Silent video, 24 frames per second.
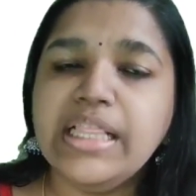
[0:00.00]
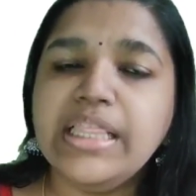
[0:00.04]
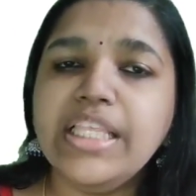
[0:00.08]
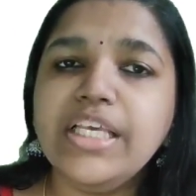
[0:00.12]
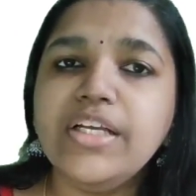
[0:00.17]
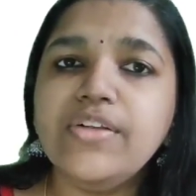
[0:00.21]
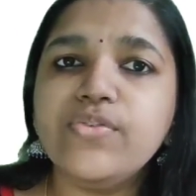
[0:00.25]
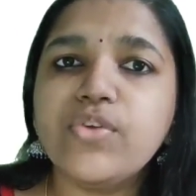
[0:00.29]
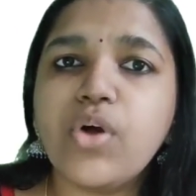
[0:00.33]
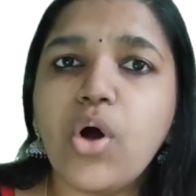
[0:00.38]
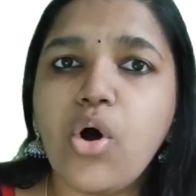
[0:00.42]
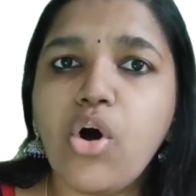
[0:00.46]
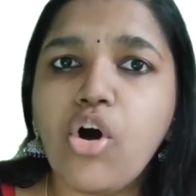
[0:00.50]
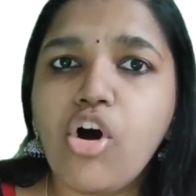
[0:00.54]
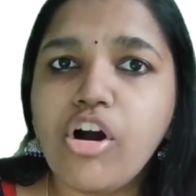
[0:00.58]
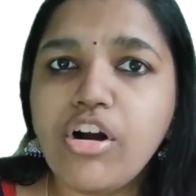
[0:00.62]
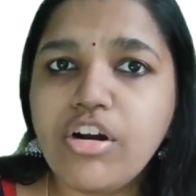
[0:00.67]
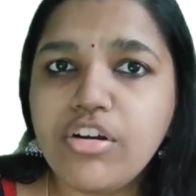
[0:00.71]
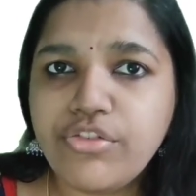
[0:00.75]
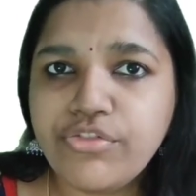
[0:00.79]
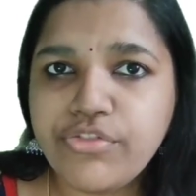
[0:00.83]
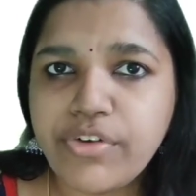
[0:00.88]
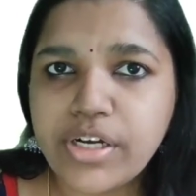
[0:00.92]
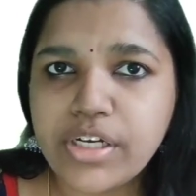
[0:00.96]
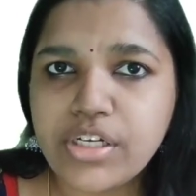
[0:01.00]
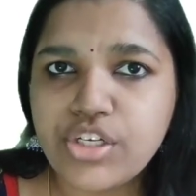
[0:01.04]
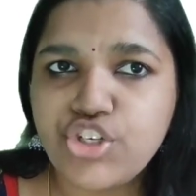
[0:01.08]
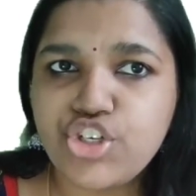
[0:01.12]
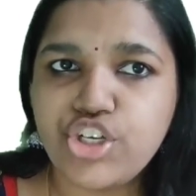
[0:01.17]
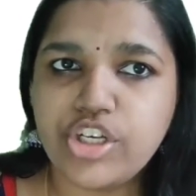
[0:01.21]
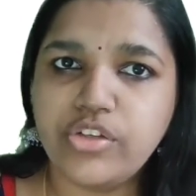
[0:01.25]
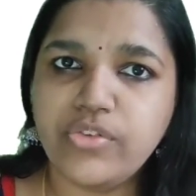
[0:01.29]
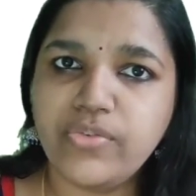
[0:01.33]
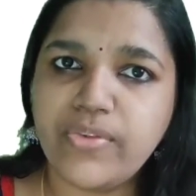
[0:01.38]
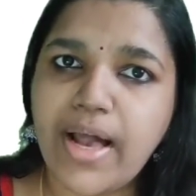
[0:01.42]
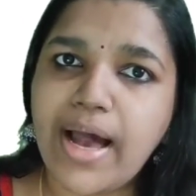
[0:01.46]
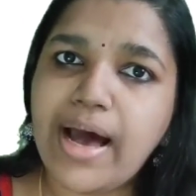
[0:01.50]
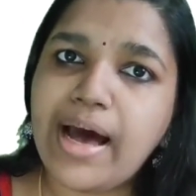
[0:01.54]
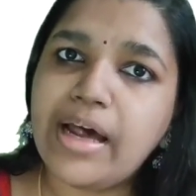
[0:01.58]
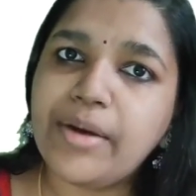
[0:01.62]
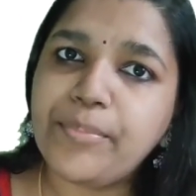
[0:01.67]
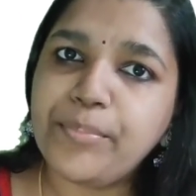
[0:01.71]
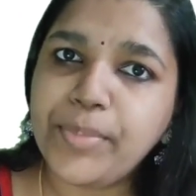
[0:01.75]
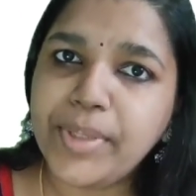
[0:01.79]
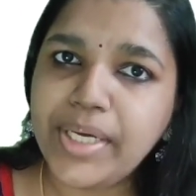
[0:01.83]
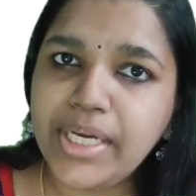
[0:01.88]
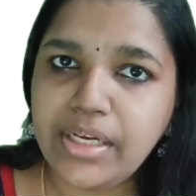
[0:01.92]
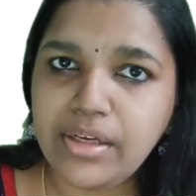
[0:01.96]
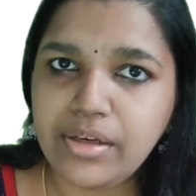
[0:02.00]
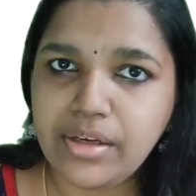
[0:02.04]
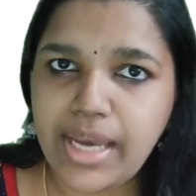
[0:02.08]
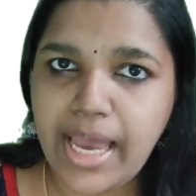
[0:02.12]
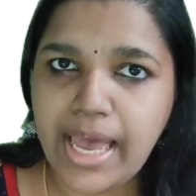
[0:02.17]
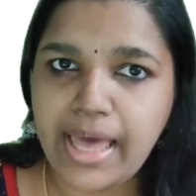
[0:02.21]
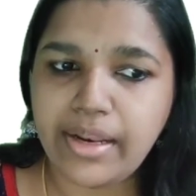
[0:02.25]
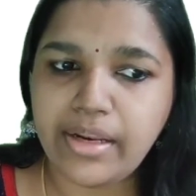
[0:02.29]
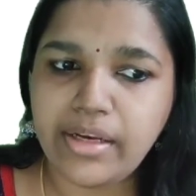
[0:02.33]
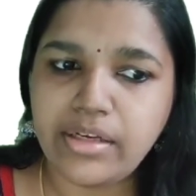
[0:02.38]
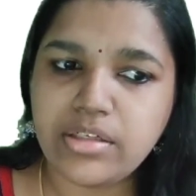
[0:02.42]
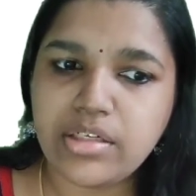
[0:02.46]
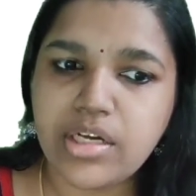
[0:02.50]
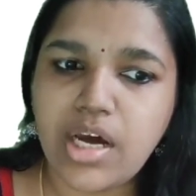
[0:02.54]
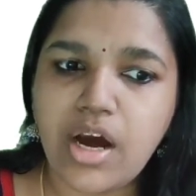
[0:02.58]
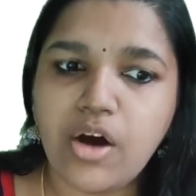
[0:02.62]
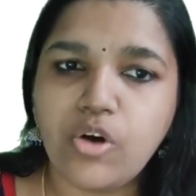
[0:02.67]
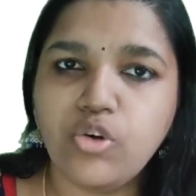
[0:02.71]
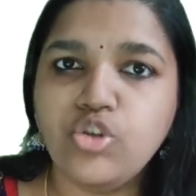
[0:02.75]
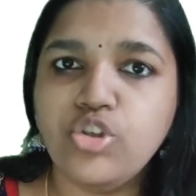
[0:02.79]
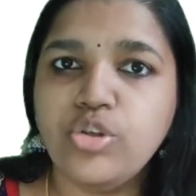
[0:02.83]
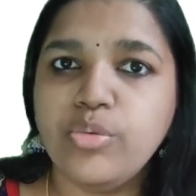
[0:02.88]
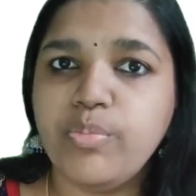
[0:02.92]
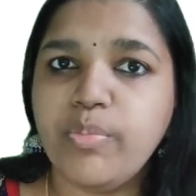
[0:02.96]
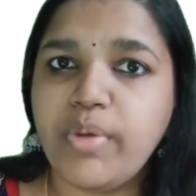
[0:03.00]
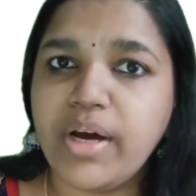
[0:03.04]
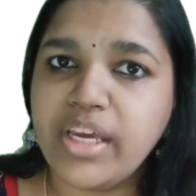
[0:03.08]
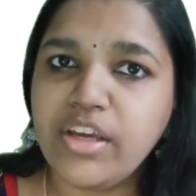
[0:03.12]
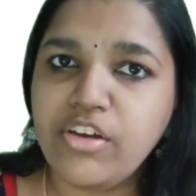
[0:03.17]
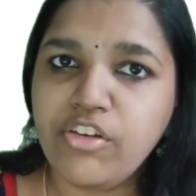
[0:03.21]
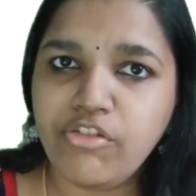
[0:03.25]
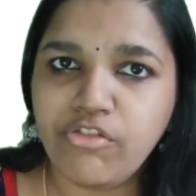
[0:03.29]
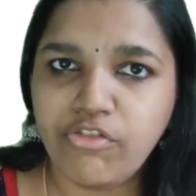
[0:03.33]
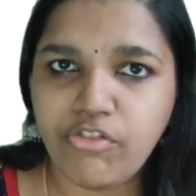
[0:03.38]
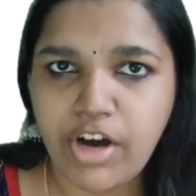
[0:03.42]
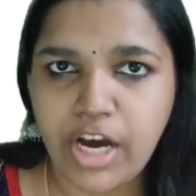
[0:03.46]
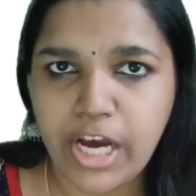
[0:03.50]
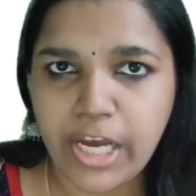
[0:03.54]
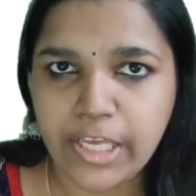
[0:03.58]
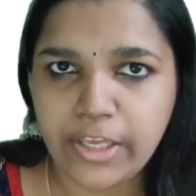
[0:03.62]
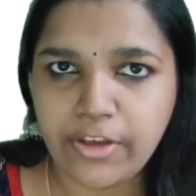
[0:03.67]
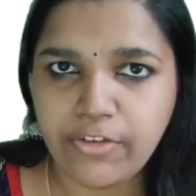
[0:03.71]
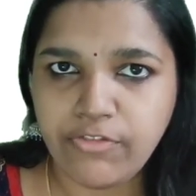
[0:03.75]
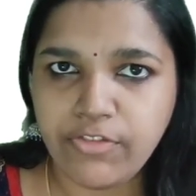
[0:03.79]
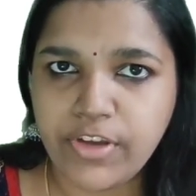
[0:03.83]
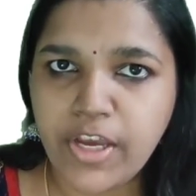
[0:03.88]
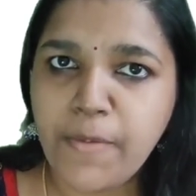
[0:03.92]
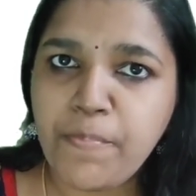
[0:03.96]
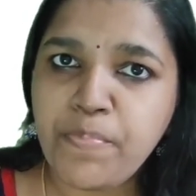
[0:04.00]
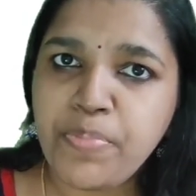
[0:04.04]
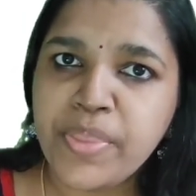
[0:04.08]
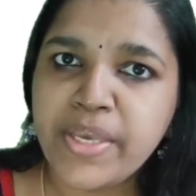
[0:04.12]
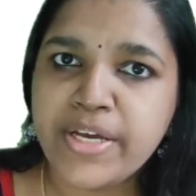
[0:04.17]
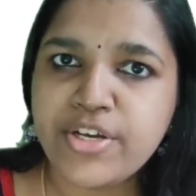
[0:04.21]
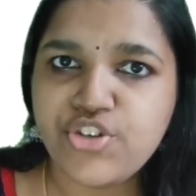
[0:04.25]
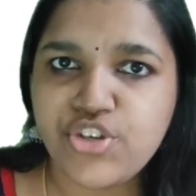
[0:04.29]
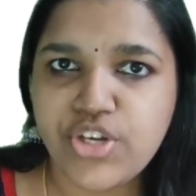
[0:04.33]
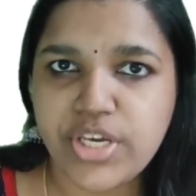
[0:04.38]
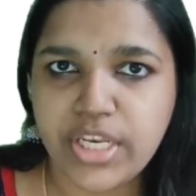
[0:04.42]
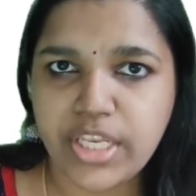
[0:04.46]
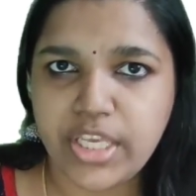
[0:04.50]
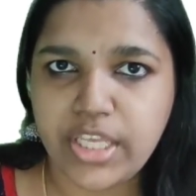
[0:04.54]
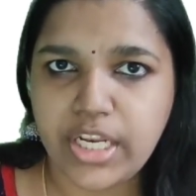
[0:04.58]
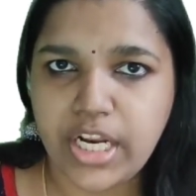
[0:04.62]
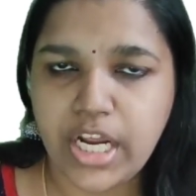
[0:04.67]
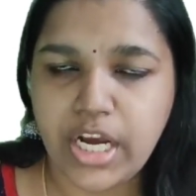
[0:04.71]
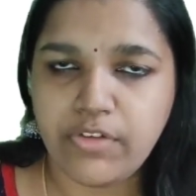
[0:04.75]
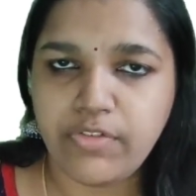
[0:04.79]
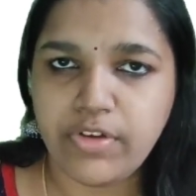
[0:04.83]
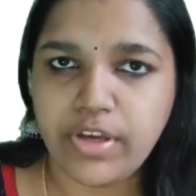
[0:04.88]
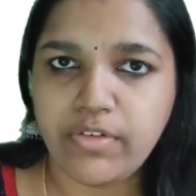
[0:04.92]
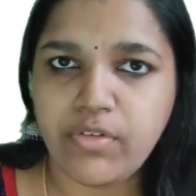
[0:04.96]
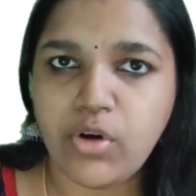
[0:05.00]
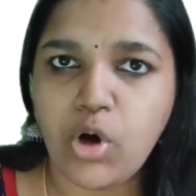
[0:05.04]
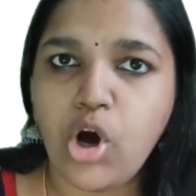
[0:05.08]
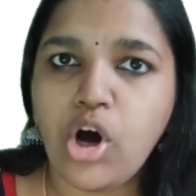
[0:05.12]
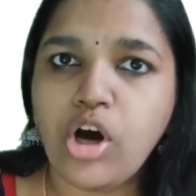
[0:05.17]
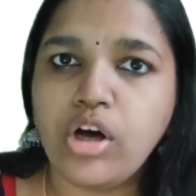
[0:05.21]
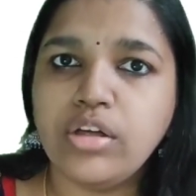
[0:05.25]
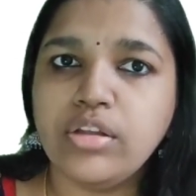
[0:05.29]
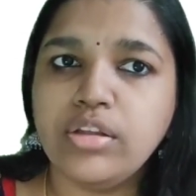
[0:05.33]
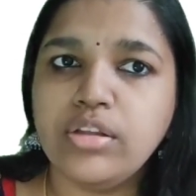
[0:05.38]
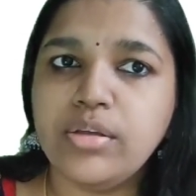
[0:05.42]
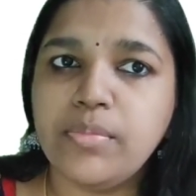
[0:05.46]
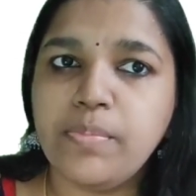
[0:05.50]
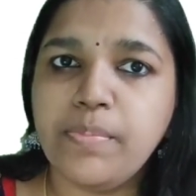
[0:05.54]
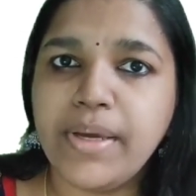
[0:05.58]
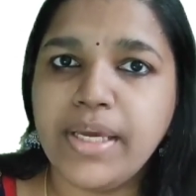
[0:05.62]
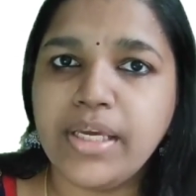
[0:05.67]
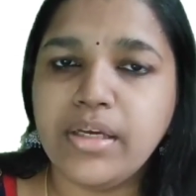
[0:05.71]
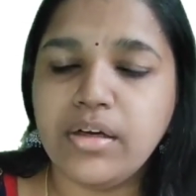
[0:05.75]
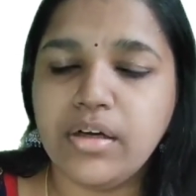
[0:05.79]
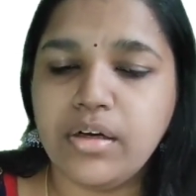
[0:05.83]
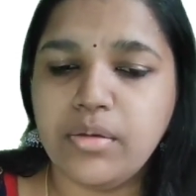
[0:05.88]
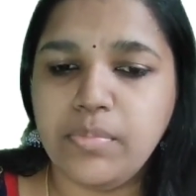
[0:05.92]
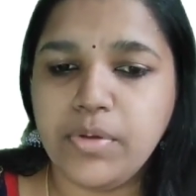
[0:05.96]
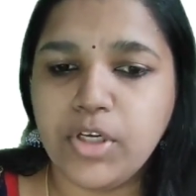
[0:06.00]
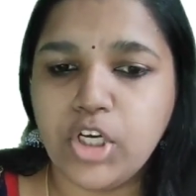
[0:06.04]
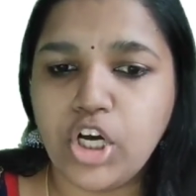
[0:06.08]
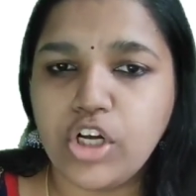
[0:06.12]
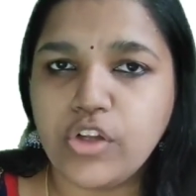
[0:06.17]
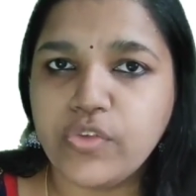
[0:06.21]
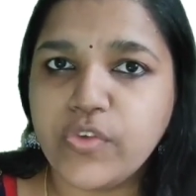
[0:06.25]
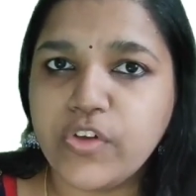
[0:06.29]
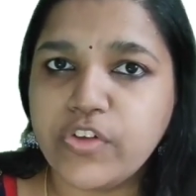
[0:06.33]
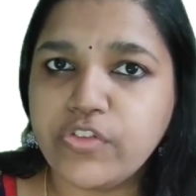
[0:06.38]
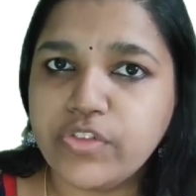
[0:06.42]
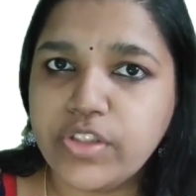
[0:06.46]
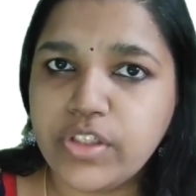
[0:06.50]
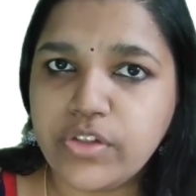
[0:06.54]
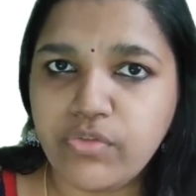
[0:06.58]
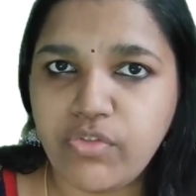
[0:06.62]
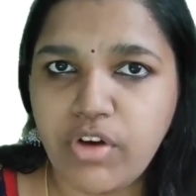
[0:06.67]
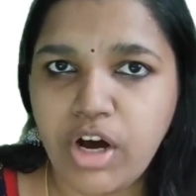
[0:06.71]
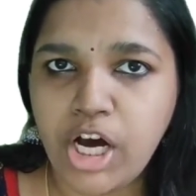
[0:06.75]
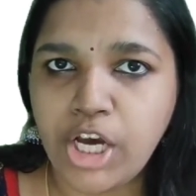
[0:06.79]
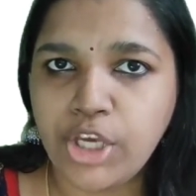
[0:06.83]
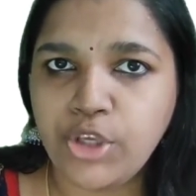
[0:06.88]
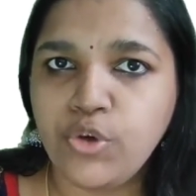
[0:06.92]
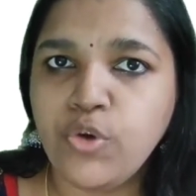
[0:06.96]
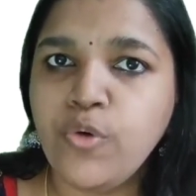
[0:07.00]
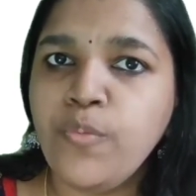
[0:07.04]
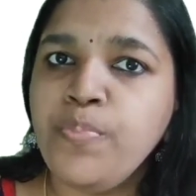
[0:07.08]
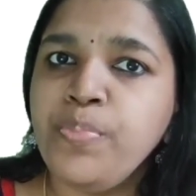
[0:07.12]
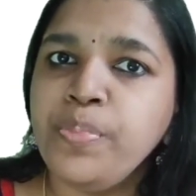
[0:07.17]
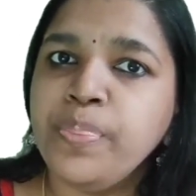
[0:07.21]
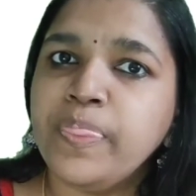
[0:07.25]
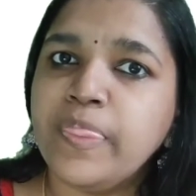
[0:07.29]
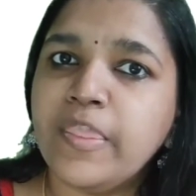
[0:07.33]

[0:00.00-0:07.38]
These all functions are being carried out by Vayavya Sharira Aveva, or because of the Vayu,